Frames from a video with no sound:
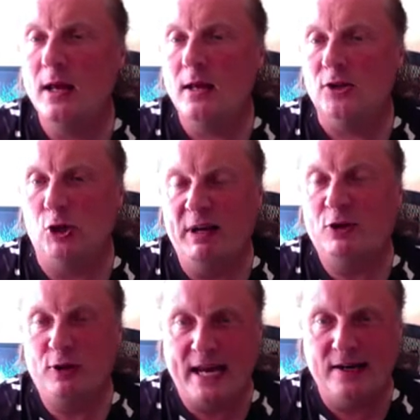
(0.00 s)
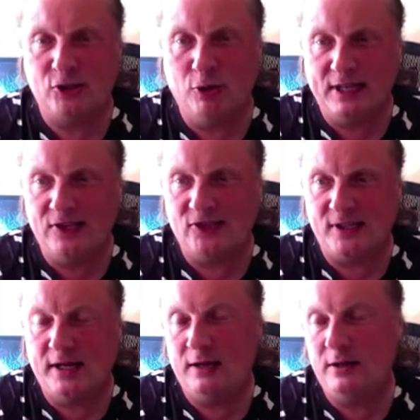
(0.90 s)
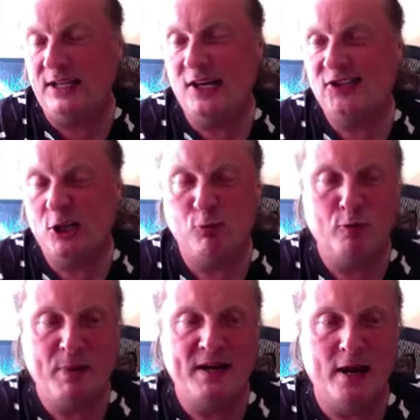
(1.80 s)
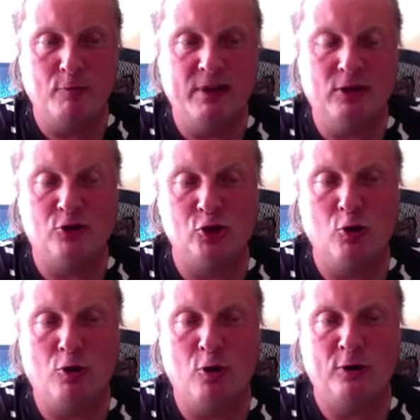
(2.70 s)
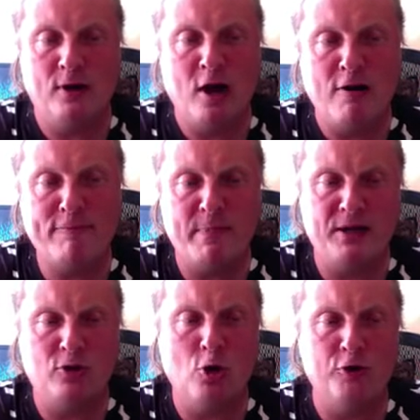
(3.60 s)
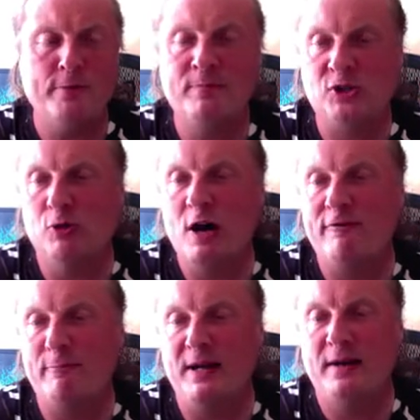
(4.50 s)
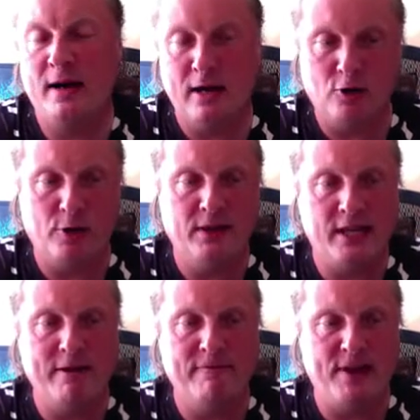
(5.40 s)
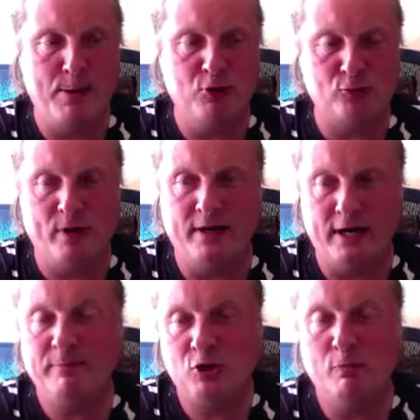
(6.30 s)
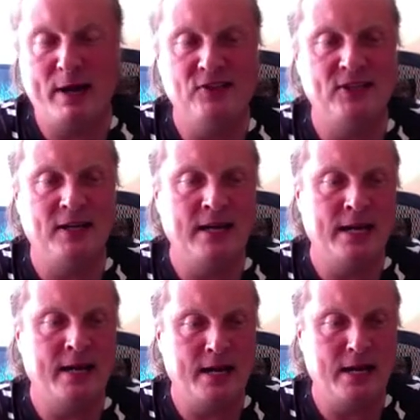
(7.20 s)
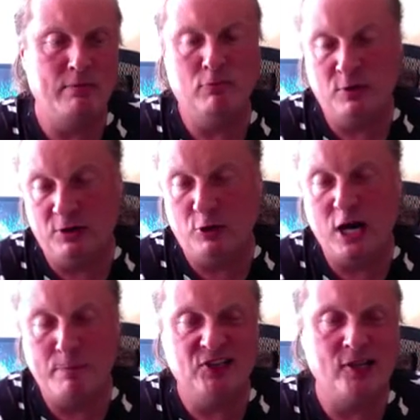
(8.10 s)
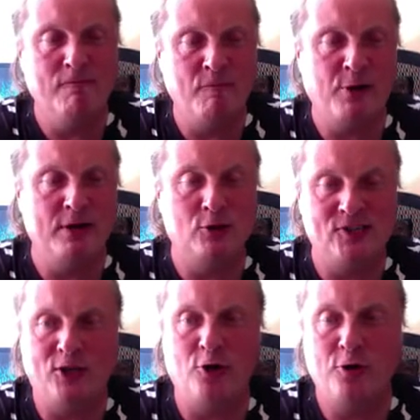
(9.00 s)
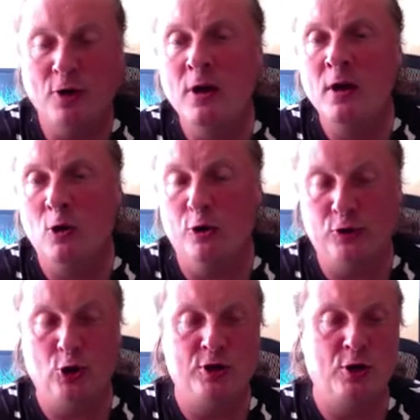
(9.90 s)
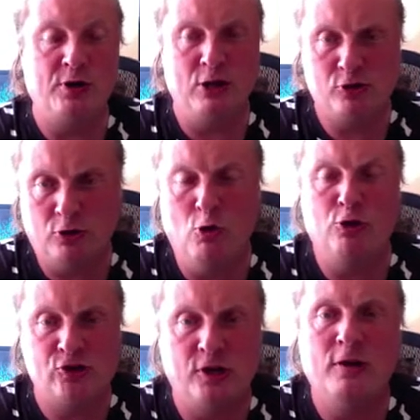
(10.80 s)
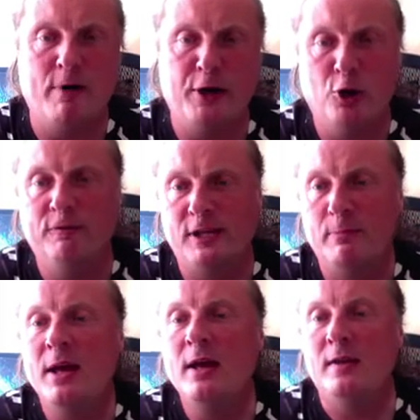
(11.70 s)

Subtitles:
So, but again, so this these days would be done with the so-called Huffman code. So Huffman algorithm, famous one. So basically, in any gonna be somewhere in the second or third year course, one of them.